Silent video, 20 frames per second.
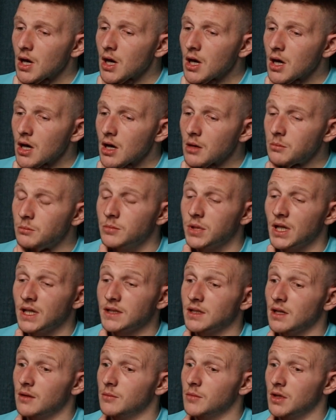
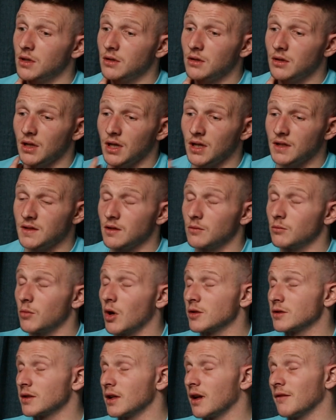Bless him, and he's the
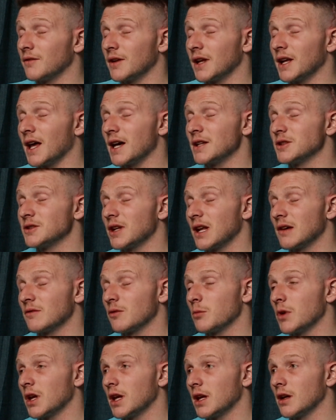most lovely lad you'll
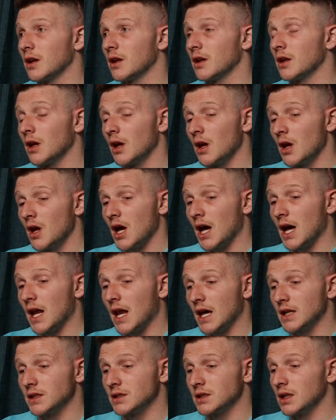ever meet.
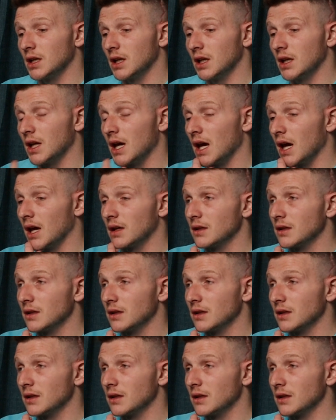And actually,